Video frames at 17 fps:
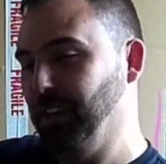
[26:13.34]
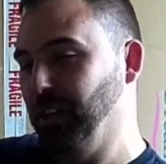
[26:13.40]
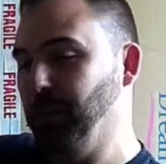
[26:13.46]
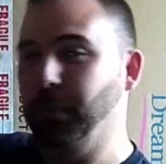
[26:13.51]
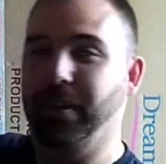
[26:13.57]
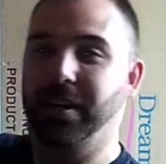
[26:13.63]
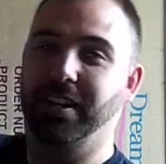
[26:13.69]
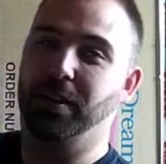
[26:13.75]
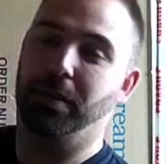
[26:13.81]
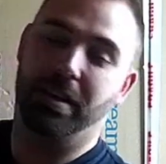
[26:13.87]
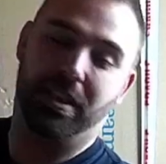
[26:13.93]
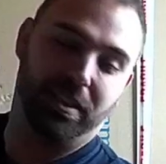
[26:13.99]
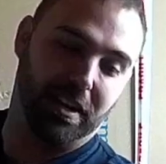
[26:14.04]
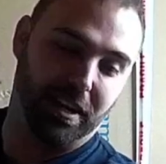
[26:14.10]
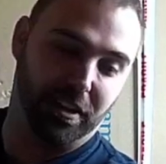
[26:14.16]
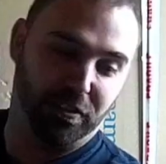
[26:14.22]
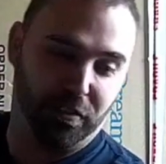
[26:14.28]
But anyway,
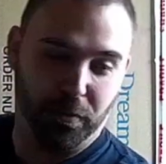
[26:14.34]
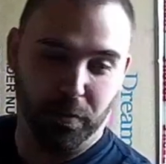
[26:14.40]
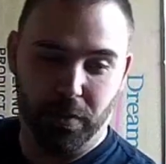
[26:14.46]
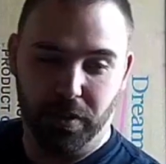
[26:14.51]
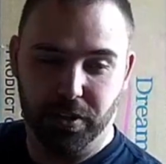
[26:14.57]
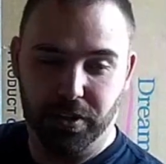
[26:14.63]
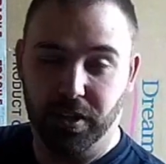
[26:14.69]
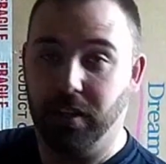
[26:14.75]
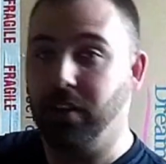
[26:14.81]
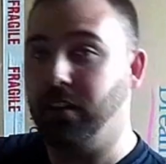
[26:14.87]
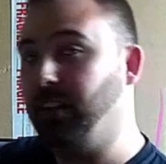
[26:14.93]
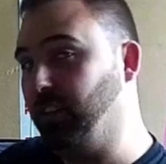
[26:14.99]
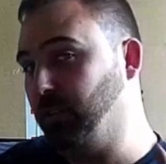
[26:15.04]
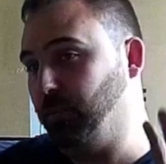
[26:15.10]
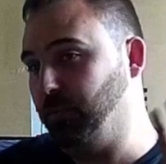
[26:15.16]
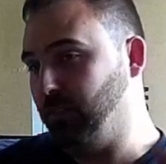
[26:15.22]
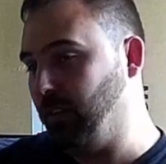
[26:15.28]
thanks for watching. Like,
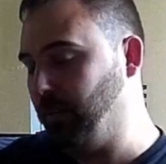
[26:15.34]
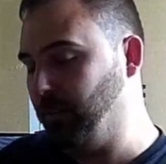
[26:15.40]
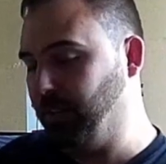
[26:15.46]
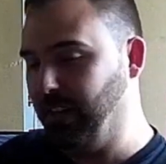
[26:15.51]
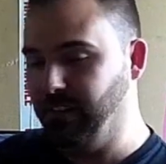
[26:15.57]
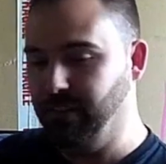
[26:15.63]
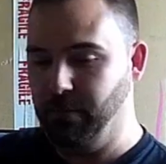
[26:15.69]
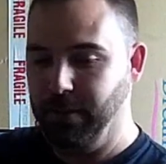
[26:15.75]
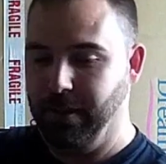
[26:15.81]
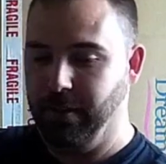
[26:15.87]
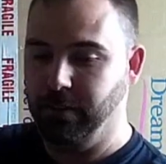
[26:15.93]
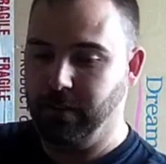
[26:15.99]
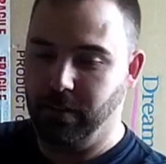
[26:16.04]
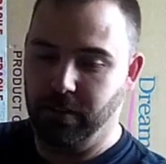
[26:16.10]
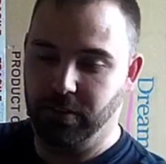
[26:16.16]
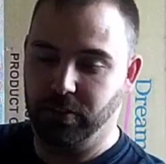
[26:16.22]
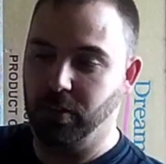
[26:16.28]
subscribe, share about,
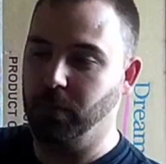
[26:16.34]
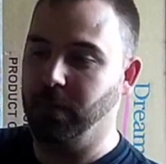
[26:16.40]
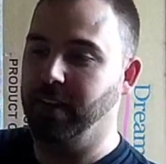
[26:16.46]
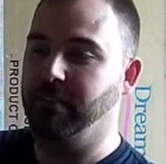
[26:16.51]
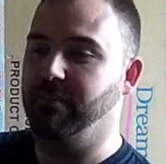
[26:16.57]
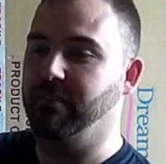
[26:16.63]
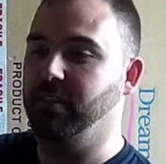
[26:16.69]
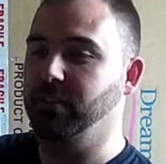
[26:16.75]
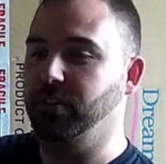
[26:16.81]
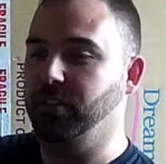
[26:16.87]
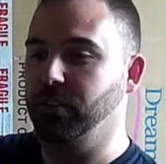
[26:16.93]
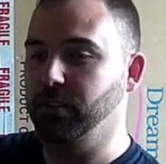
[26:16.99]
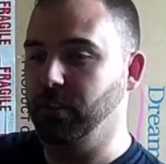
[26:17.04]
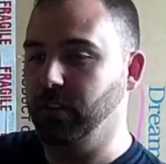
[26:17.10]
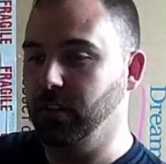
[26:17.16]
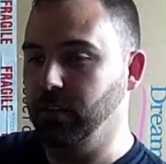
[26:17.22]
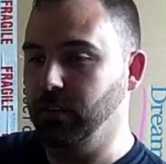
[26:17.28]
guys. Do whatever it is you
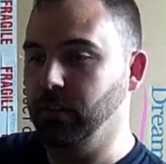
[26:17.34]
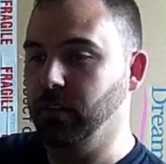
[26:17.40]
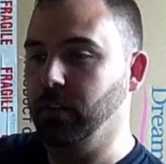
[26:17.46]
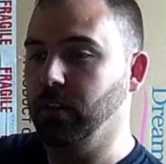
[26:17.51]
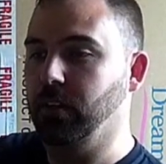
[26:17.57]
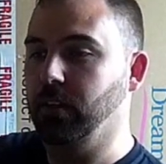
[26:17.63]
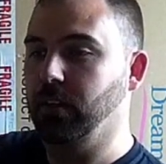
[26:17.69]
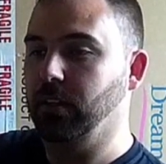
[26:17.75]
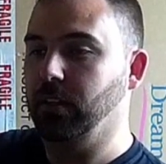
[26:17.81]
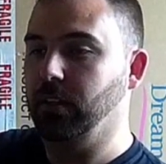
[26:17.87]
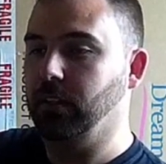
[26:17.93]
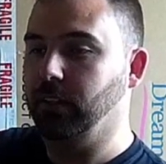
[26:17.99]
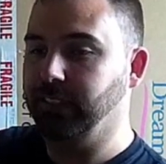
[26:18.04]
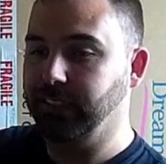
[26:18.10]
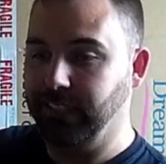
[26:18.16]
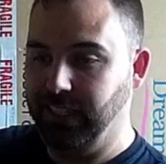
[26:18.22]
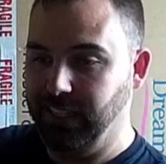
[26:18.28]
usually do.
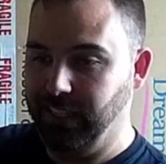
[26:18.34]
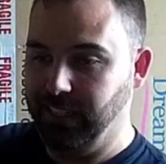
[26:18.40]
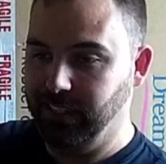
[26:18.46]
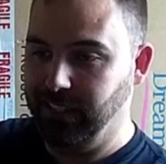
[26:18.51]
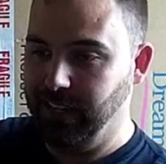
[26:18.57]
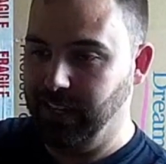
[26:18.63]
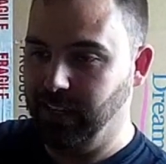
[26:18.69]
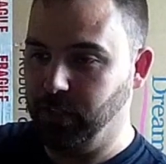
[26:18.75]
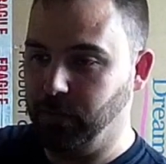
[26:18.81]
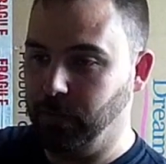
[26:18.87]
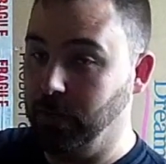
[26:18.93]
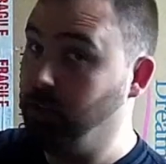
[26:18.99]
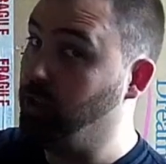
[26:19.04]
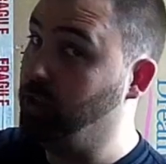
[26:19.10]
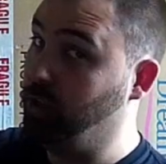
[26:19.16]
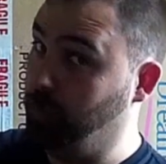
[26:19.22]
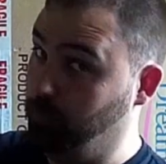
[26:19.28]
I'll see you in the next one.
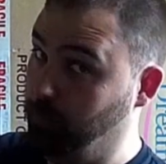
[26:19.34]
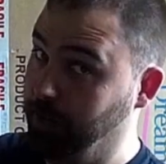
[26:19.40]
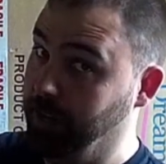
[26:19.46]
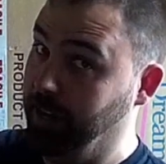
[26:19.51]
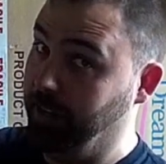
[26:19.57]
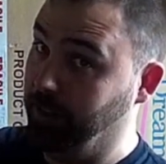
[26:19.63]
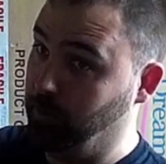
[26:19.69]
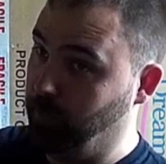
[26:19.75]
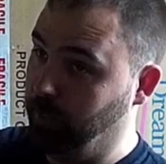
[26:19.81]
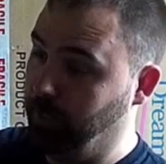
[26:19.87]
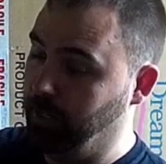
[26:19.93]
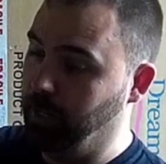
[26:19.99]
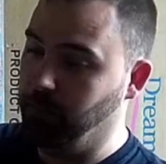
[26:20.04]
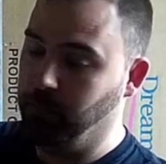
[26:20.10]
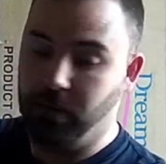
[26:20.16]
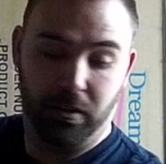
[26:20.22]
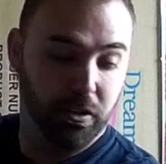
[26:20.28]
Should be next week.
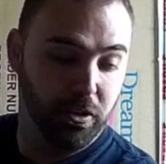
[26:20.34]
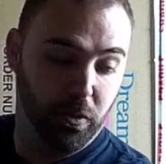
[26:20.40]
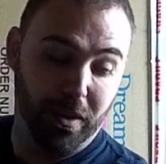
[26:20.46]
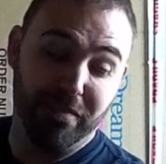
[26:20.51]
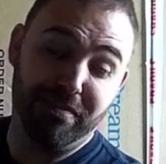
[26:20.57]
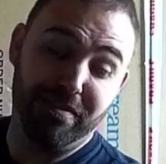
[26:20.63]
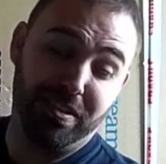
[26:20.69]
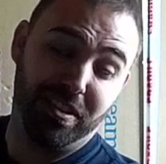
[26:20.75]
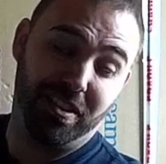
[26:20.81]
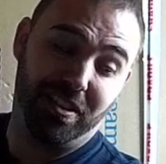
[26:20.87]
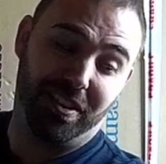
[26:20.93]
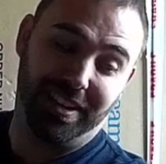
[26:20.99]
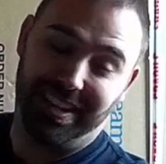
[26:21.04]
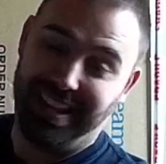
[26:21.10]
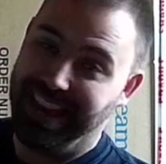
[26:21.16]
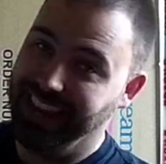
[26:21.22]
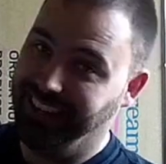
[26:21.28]
I'm going to do everything I
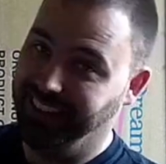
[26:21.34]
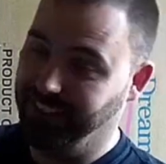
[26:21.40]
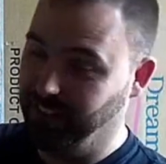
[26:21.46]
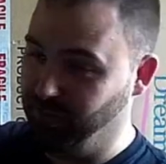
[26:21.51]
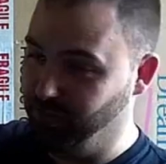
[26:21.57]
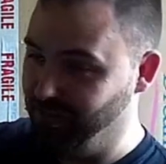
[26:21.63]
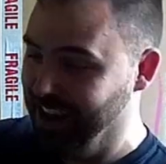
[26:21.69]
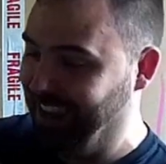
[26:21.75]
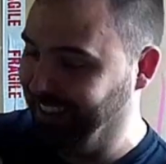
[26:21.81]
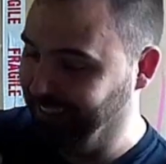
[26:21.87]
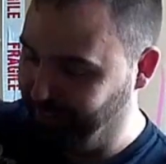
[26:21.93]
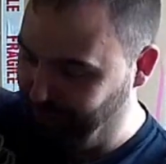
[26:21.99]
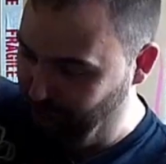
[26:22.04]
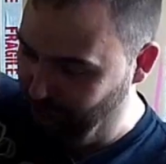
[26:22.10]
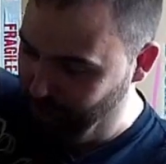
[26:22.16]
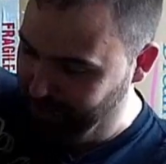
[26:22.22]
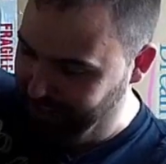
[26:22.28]
can to drag
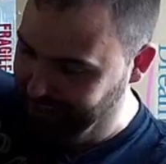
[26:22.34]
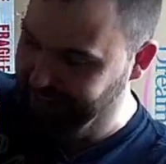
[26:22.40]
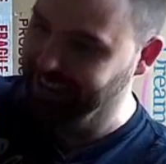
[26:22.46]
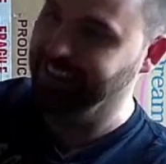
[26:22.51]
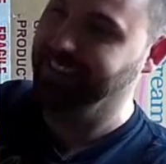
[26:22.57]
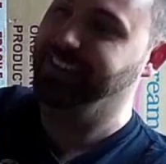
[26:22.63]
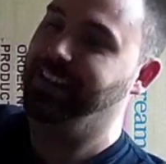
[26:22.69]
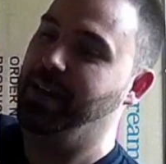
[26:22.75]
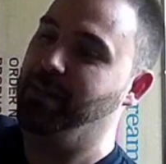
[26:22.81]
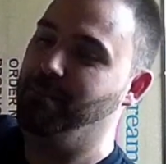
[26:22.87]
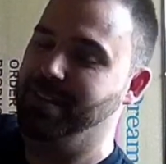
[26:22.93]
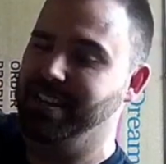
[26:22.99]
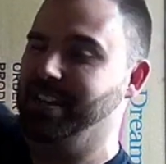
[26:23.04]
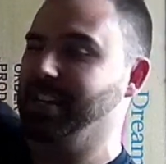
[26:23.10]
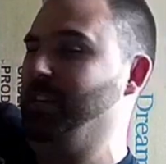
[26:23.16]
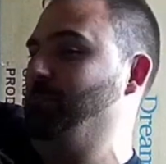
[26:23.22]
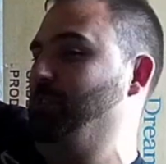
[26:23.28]
Simon in here and
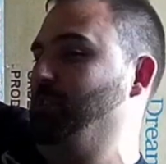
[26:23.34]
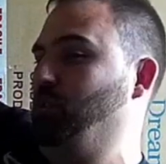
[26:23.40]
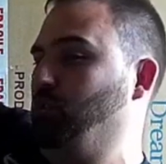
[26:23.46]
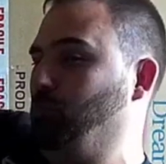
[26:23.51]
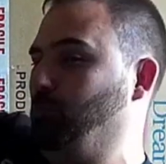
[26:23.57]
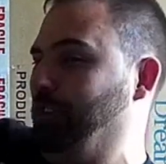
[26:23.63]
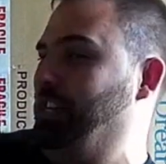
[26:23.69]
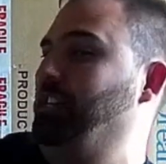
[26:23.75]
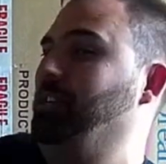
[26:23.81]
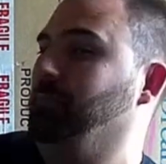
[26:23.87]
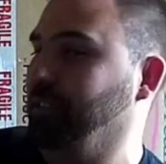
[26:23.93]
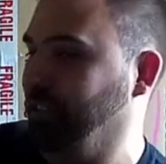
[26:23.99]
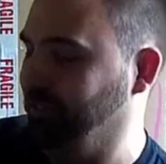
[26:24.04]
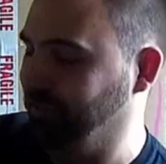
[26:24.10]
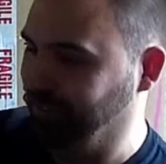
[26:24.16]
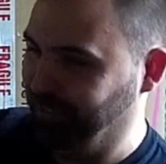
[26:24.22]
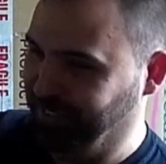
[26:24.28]
make him explain himself.